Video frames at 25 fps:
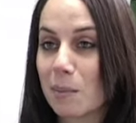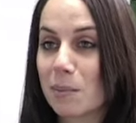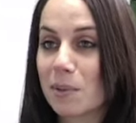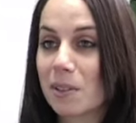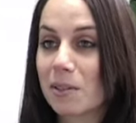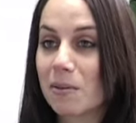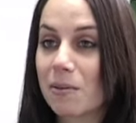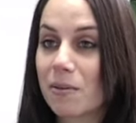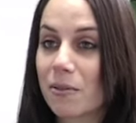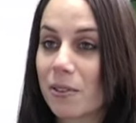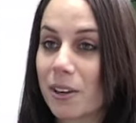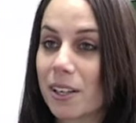
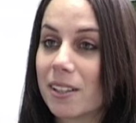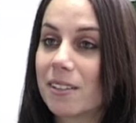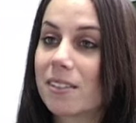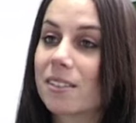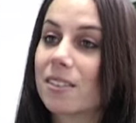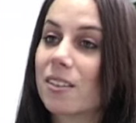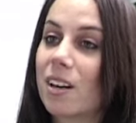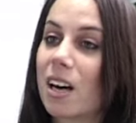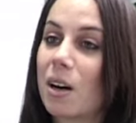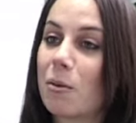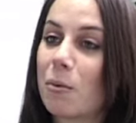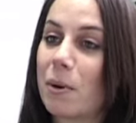Some friends
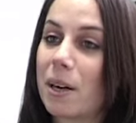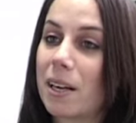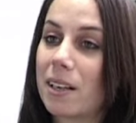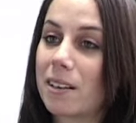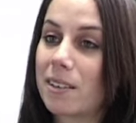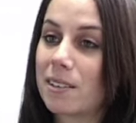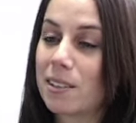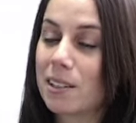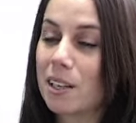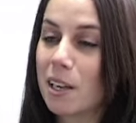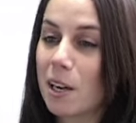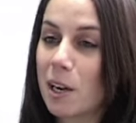and I
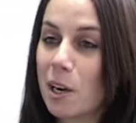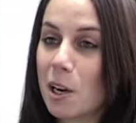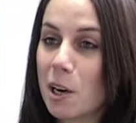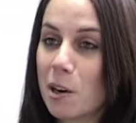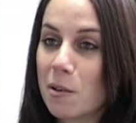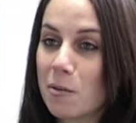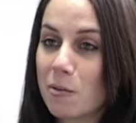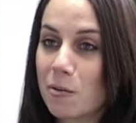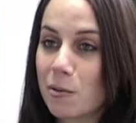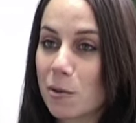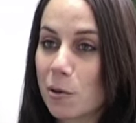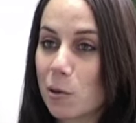went
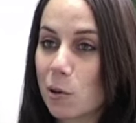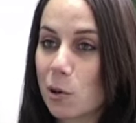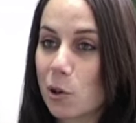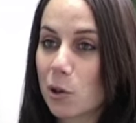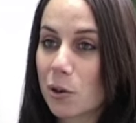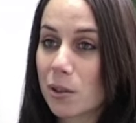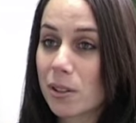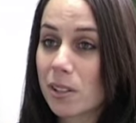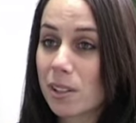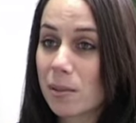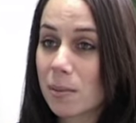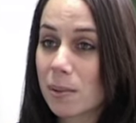for
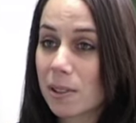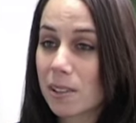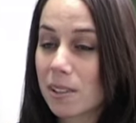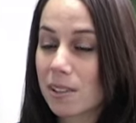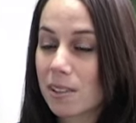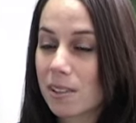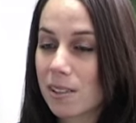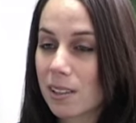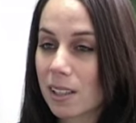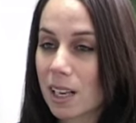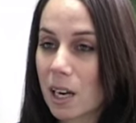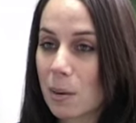
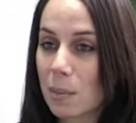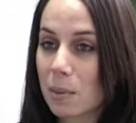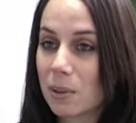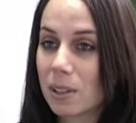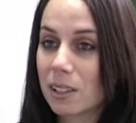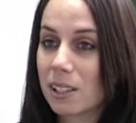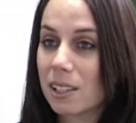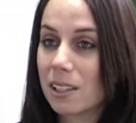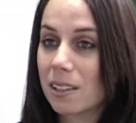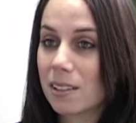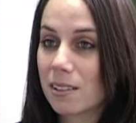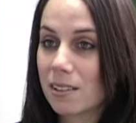Christmas a couple
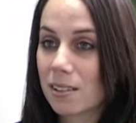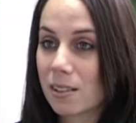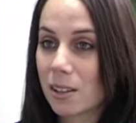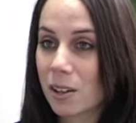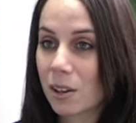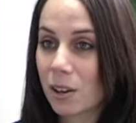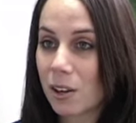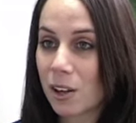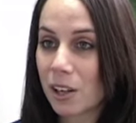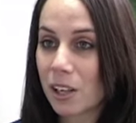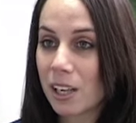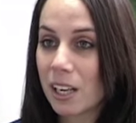of years
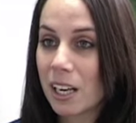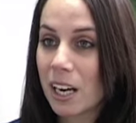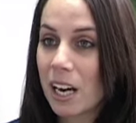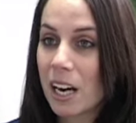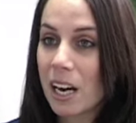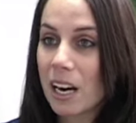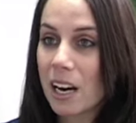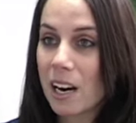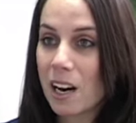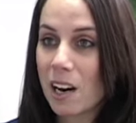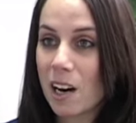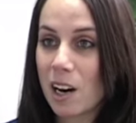ago.
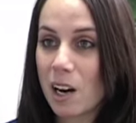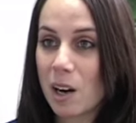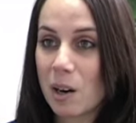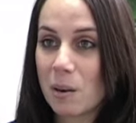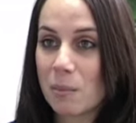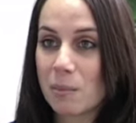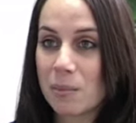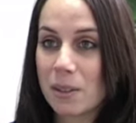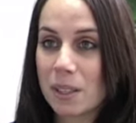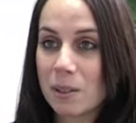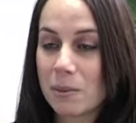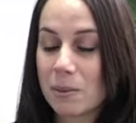
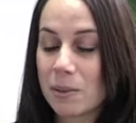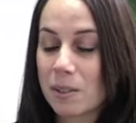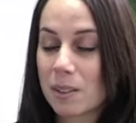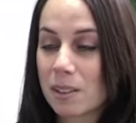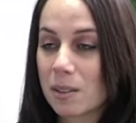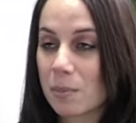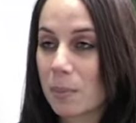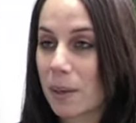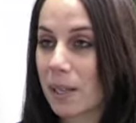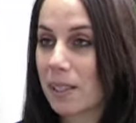It was